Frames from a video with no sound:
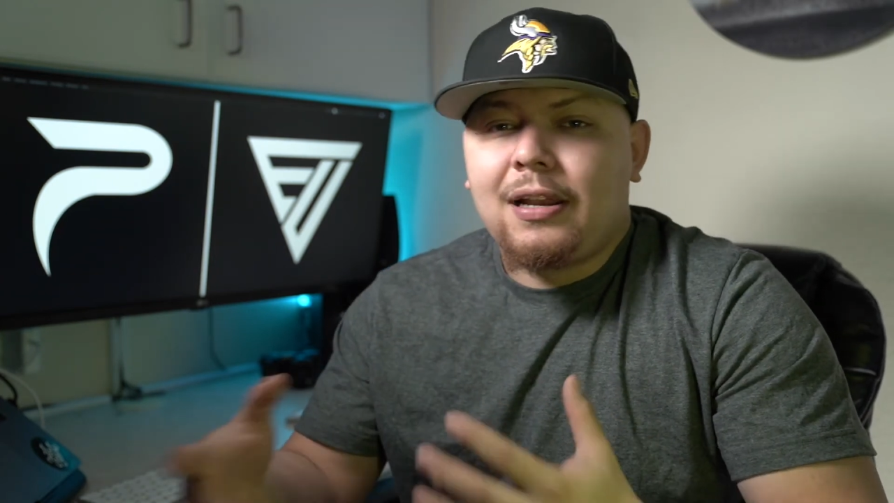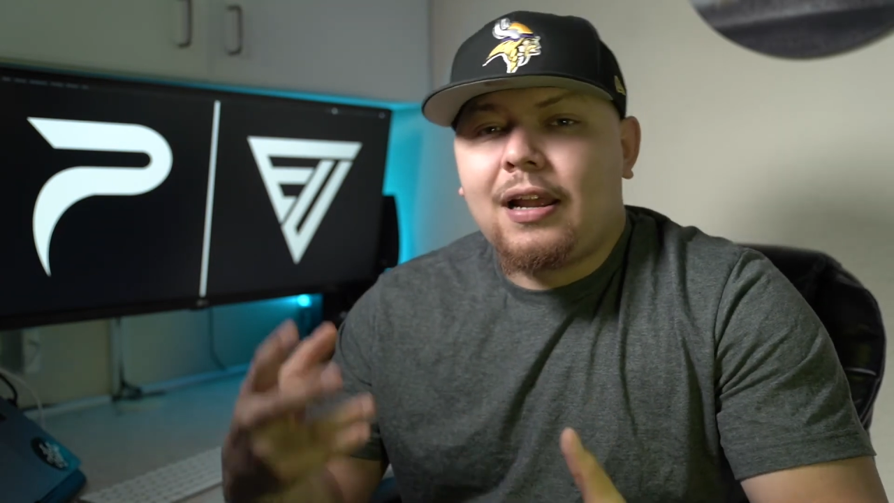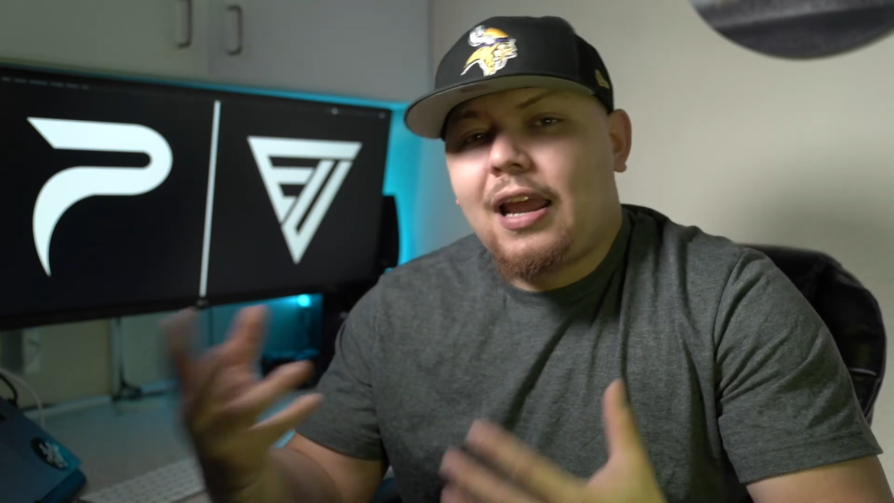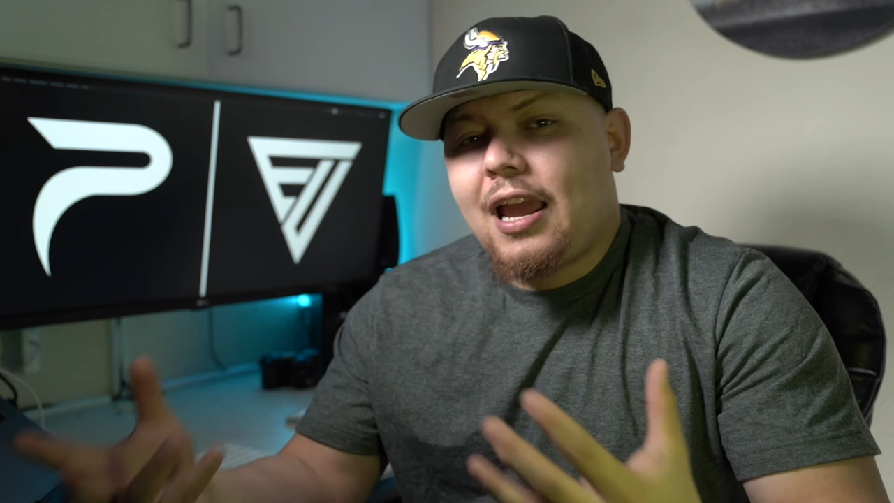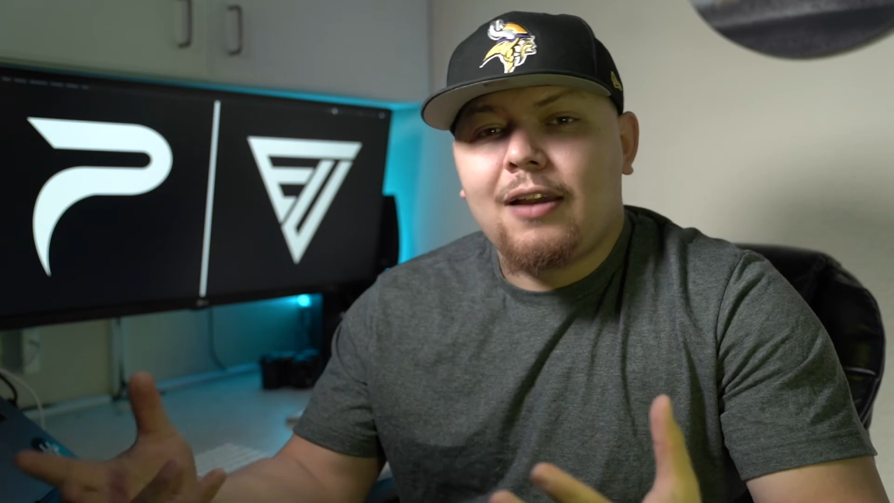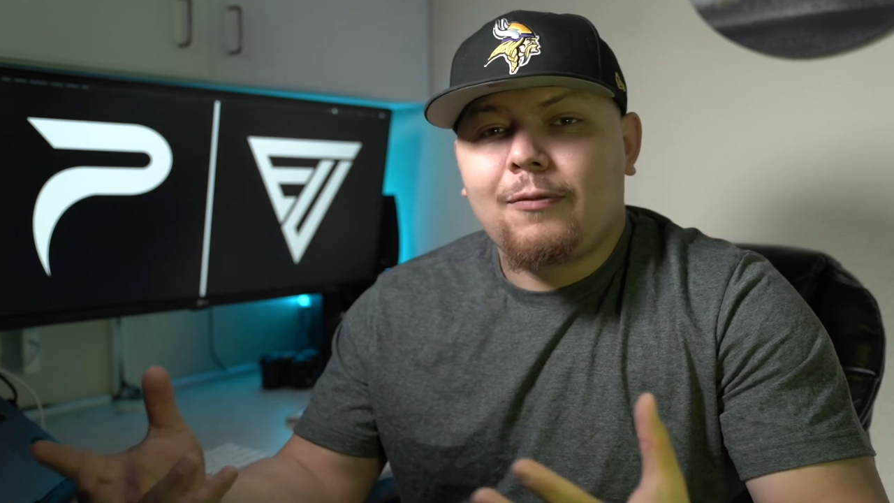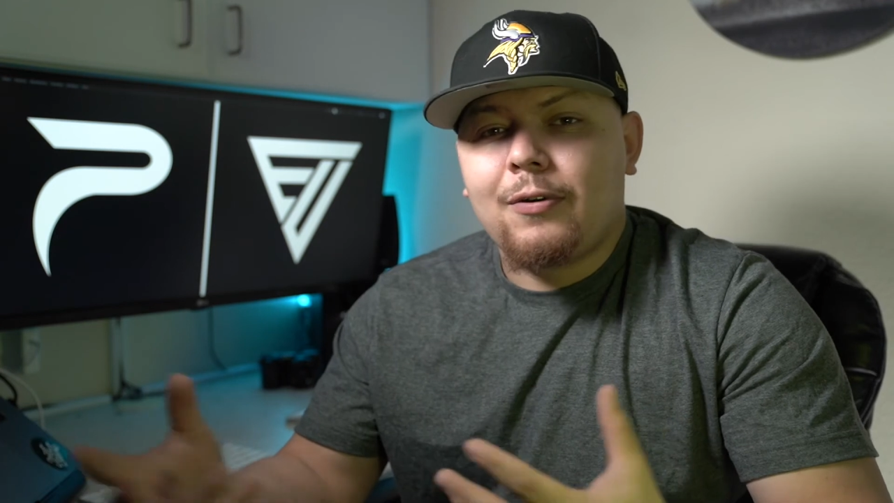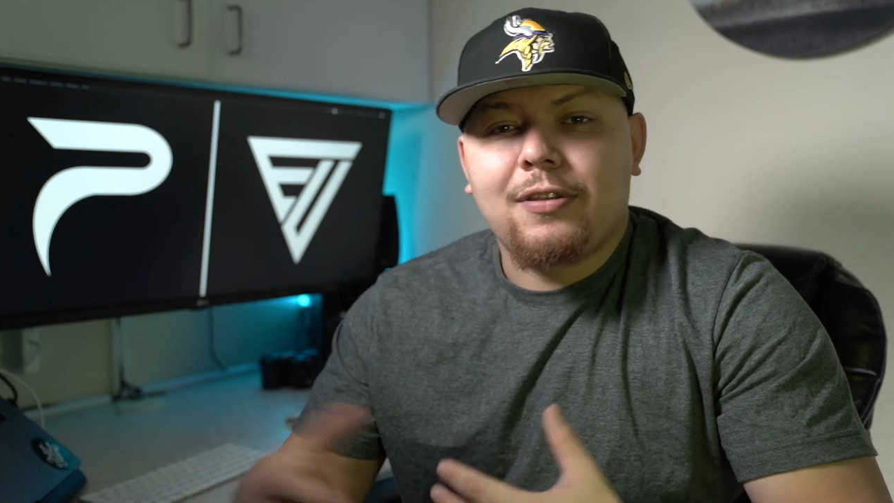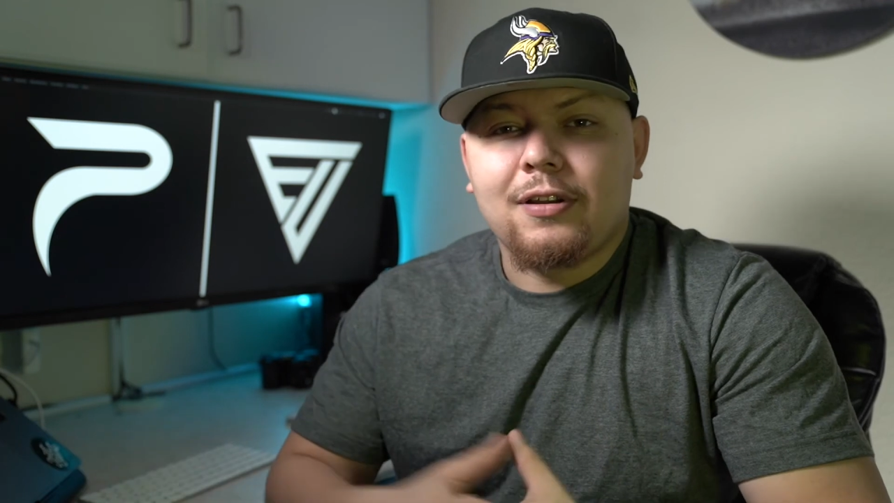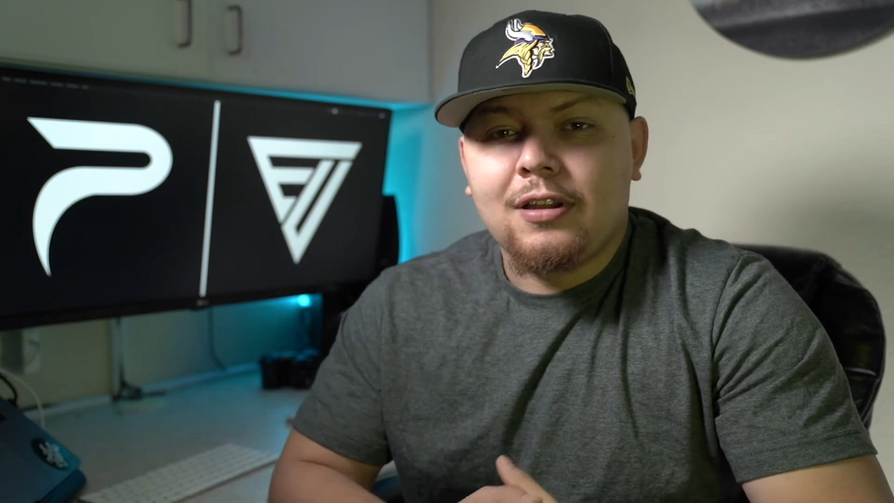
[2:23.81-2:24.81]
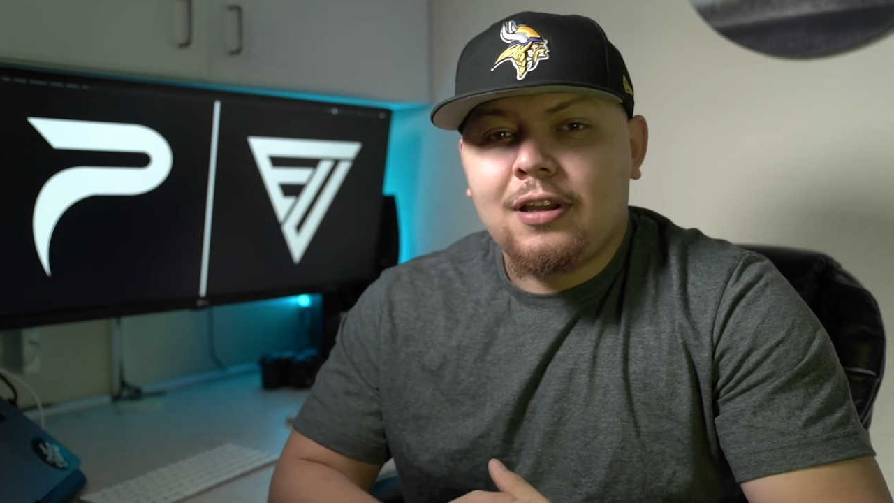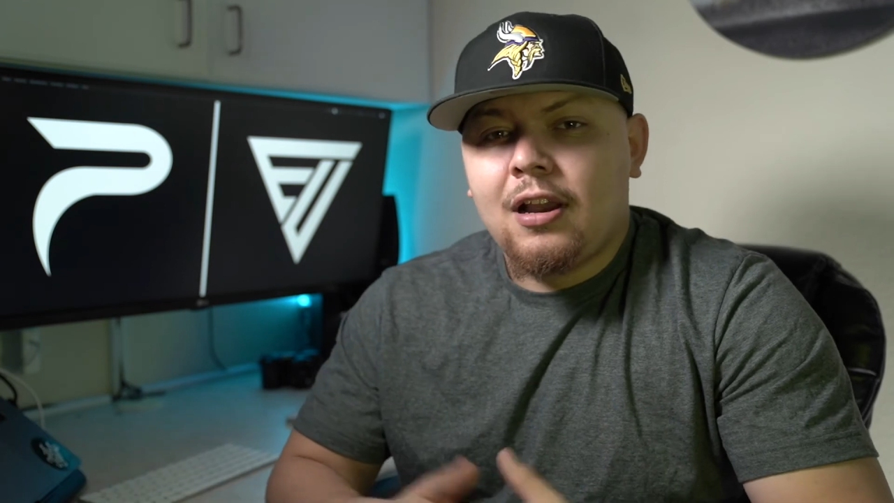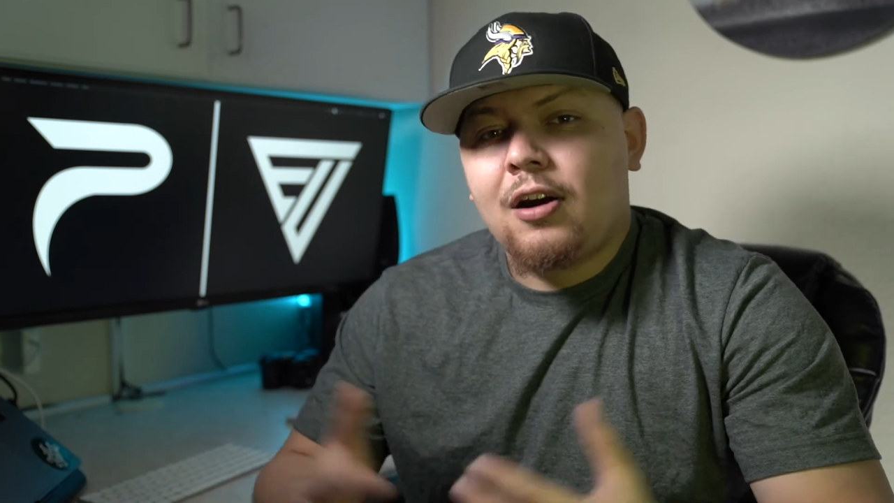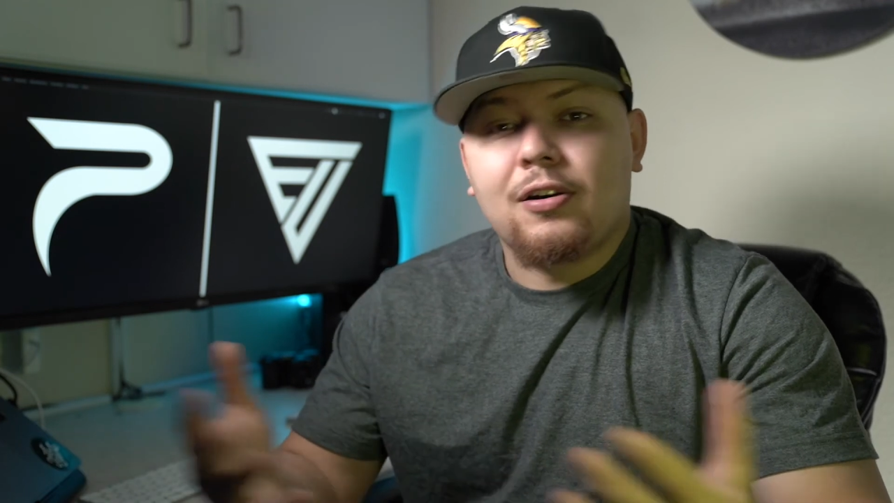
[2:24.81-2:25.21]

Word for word: not have with a one